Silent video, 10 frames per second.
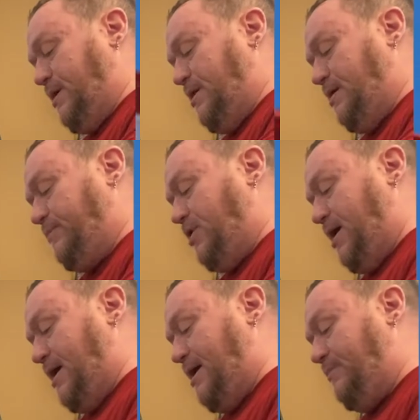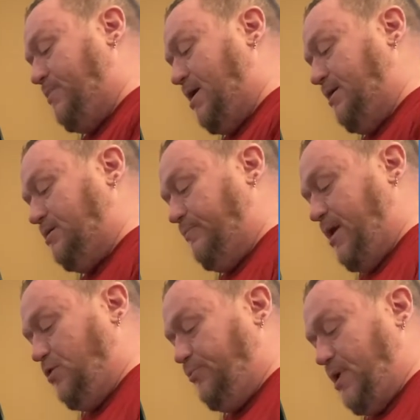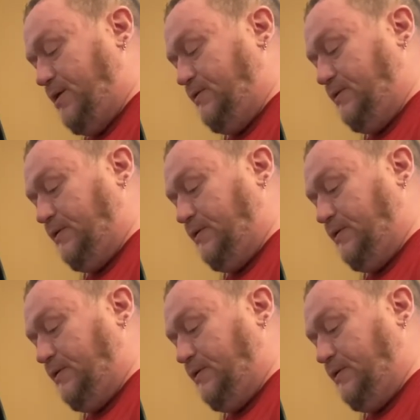And then I'm going to add my tomato paste,